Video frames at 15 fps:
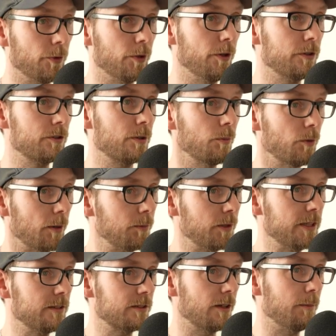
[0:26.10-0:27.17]
I heard some
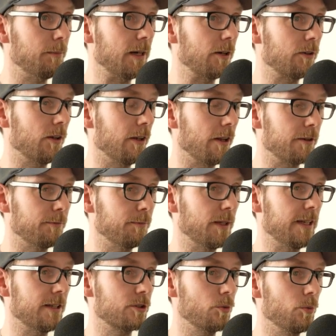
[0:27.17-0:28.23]
rumblings about a lot of
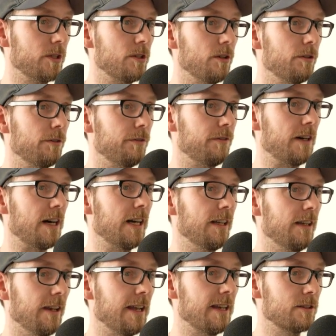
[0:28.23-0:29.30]
players switching to Fi
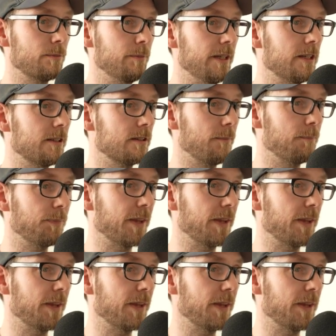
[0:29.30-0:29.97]
last minute,